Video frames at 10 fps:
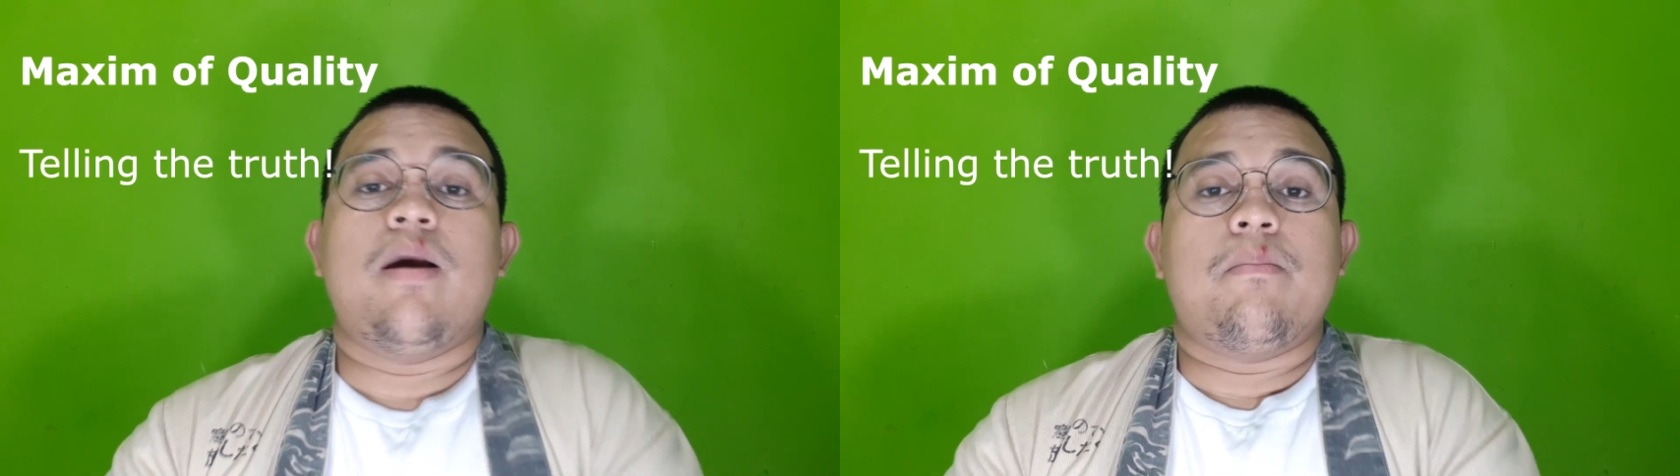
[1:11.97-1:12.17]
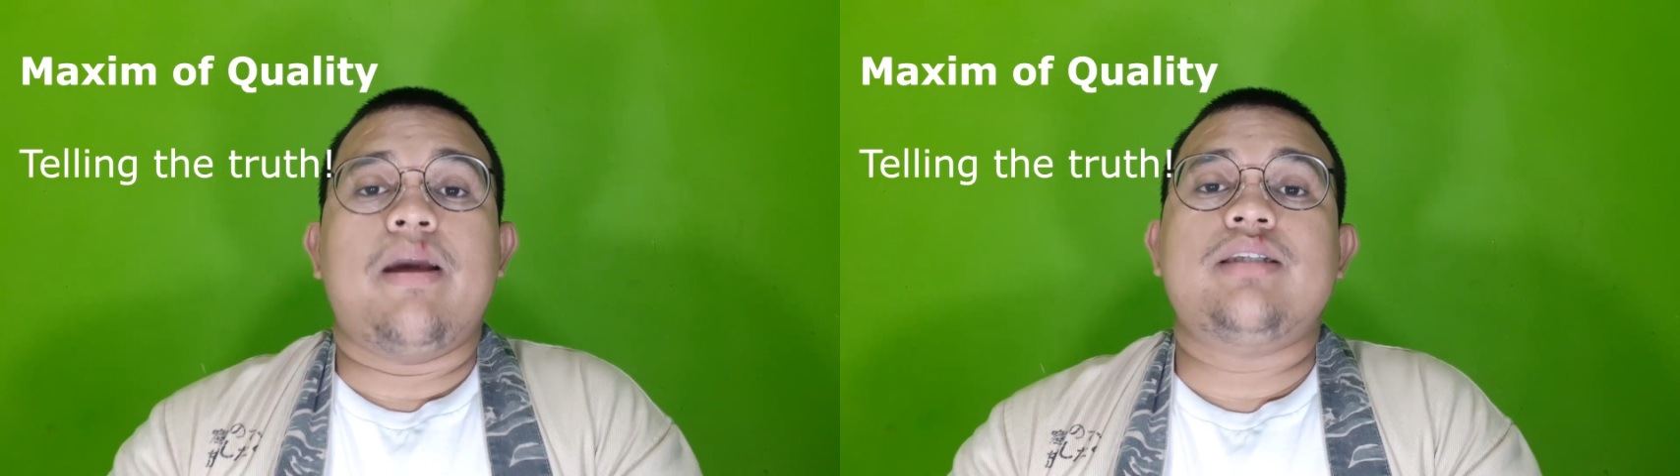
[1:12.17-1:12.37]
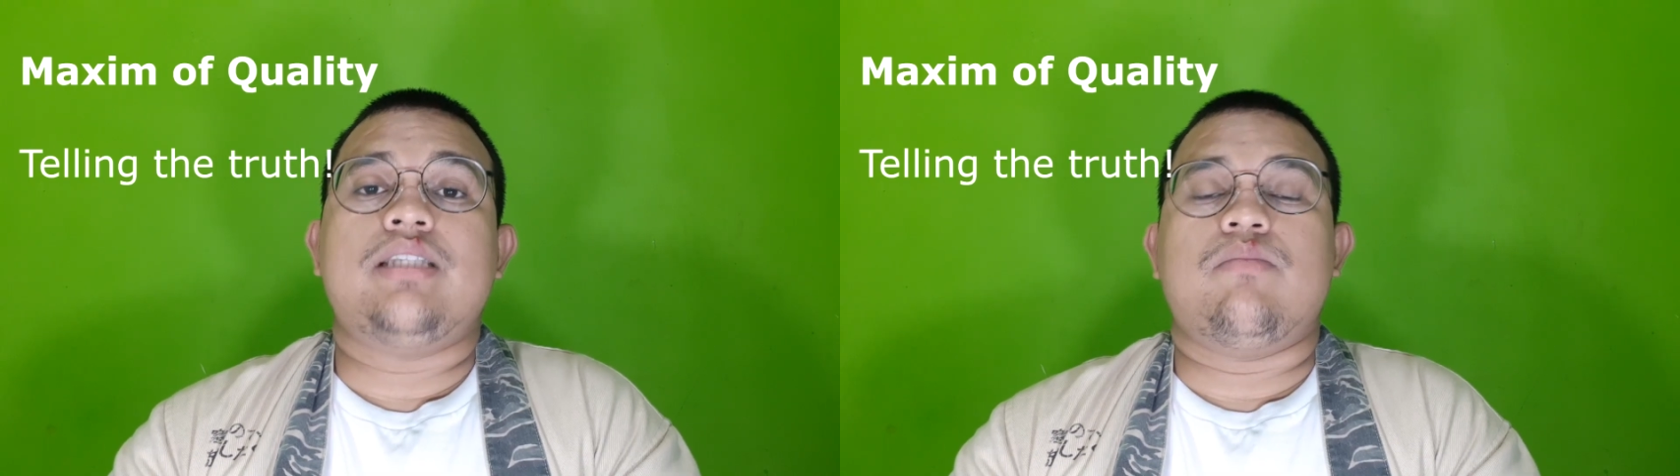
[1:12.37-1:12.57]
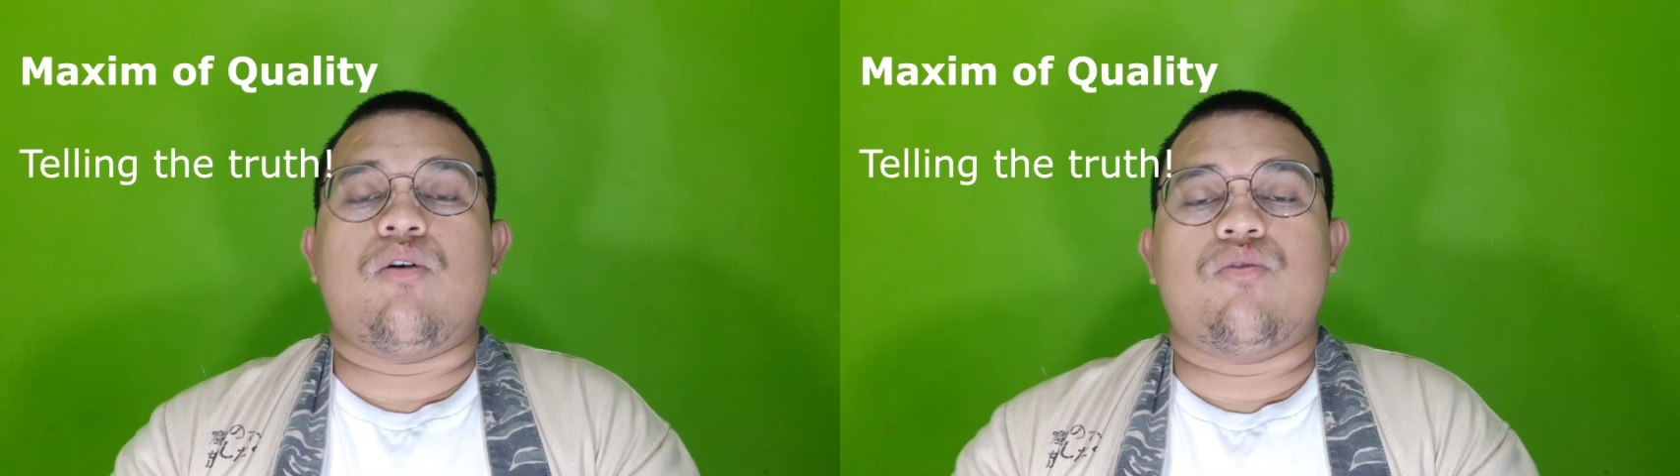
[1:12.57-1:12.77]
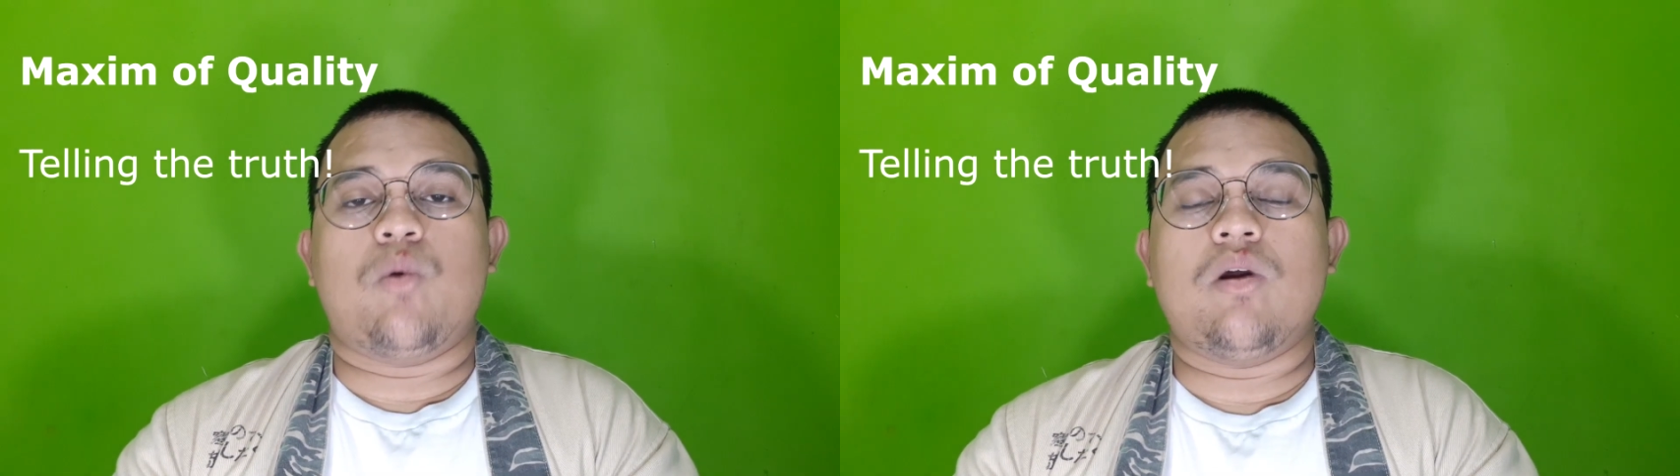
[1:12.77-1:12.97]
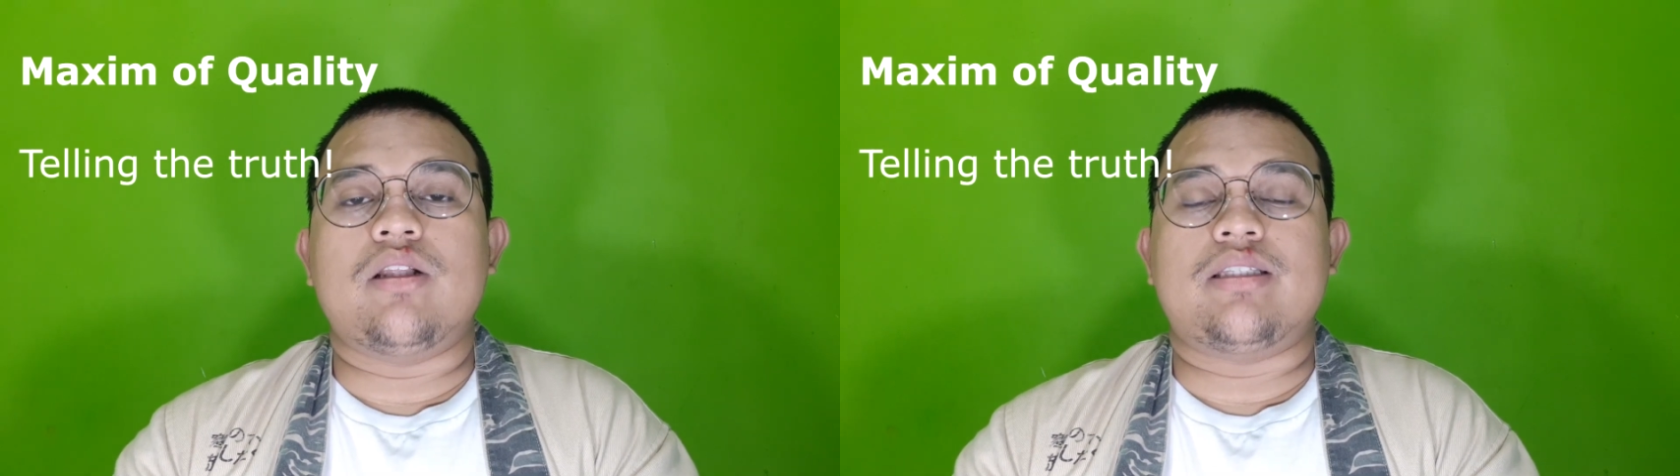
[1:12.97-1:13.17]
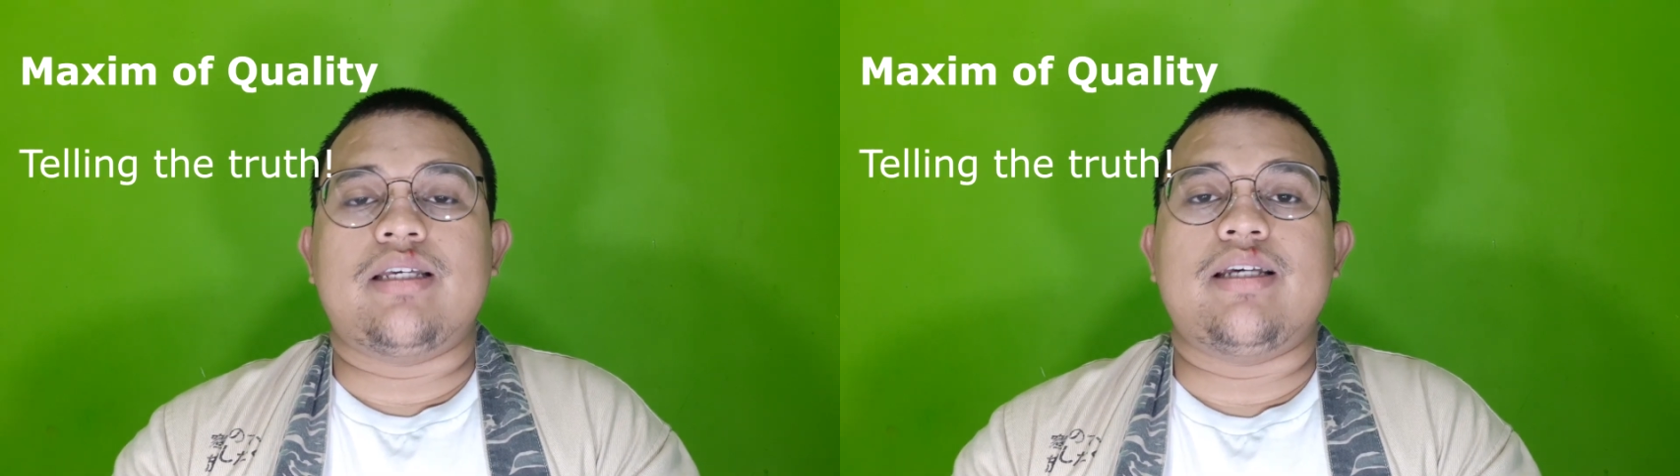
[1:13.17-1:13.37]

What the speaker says: Maxim of quality